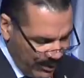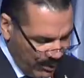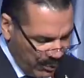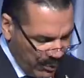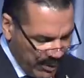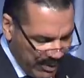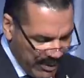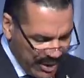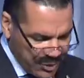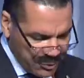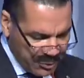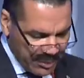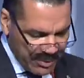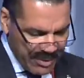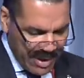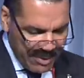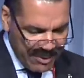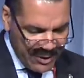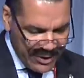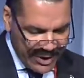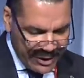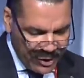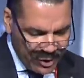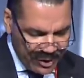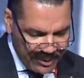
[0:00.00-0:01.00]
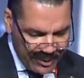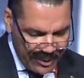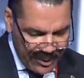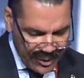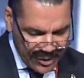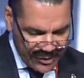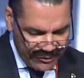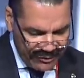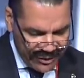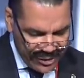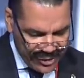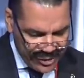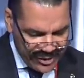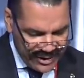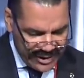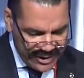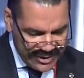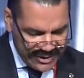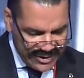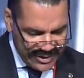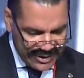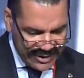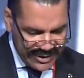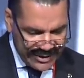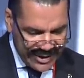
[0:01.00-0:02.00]
We must remember that Interpol's vision
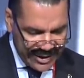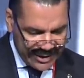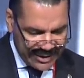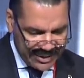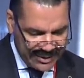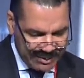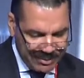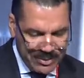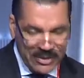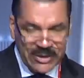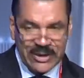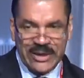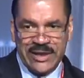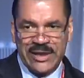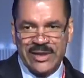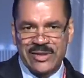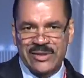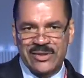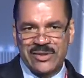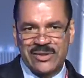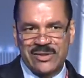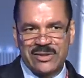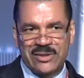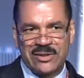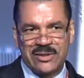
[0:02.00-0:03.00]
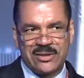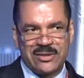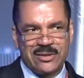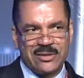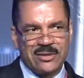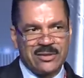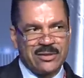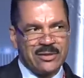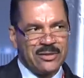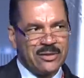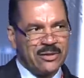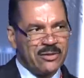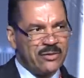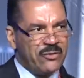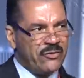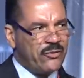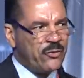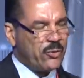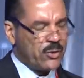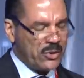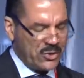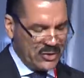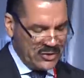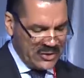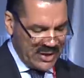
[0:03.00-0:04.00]
is to connect police
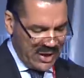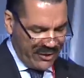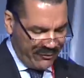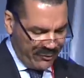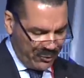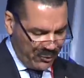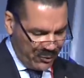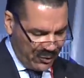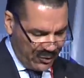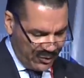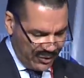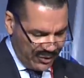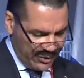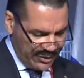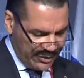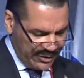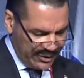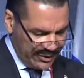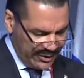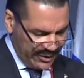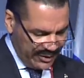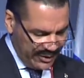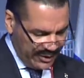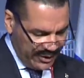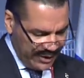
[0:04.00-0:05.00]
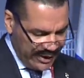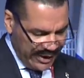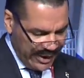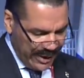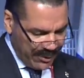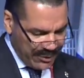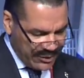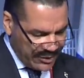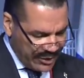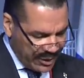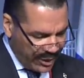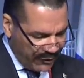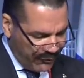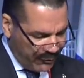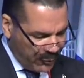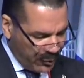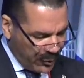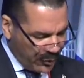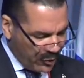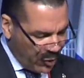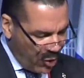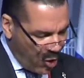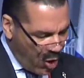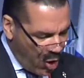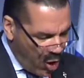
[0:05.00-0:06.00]
for a safer world. It was
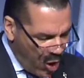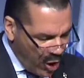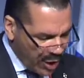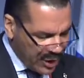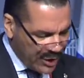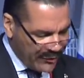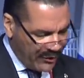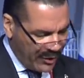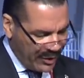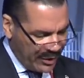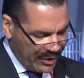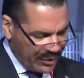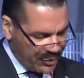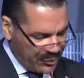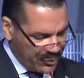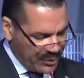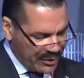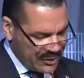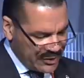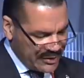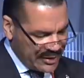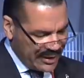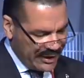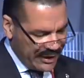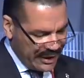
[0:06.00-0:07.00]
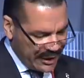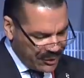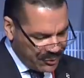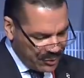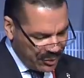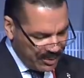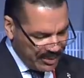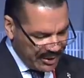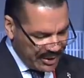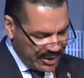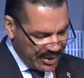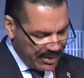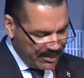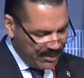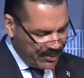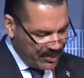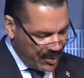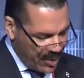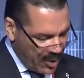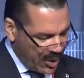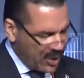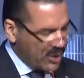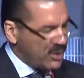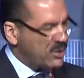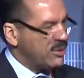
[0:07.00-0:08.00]
therefore in all of our interests that Israel become
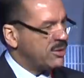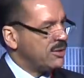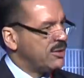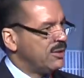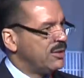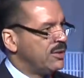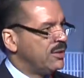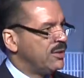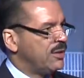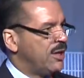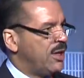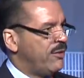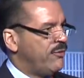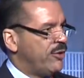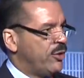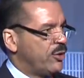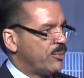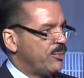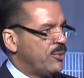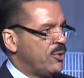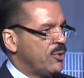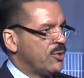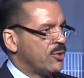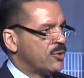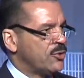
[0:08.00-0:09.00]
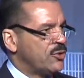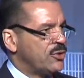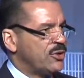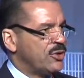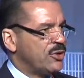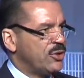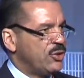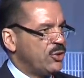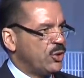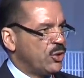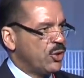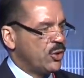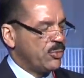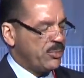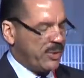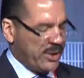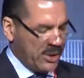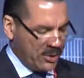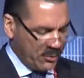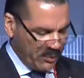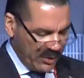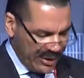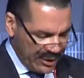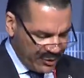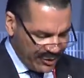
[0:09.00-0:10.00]
part of Interpol's
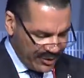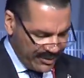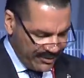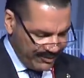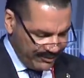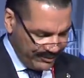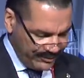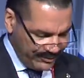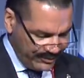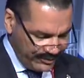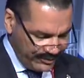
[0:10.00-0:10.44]
European region.